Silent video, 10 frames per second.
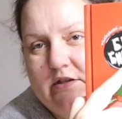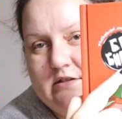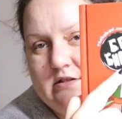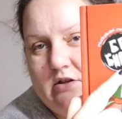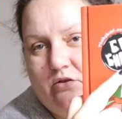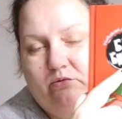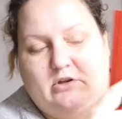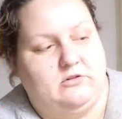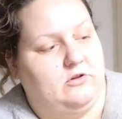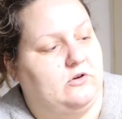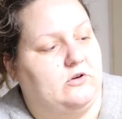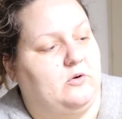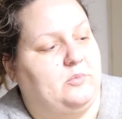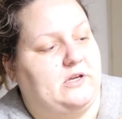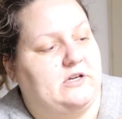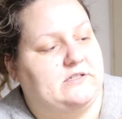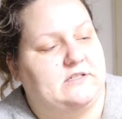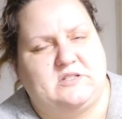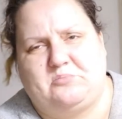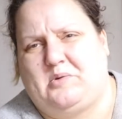This is not a real logo
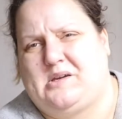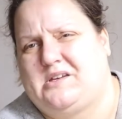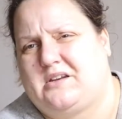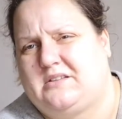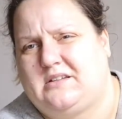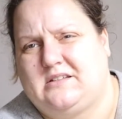because it's beard.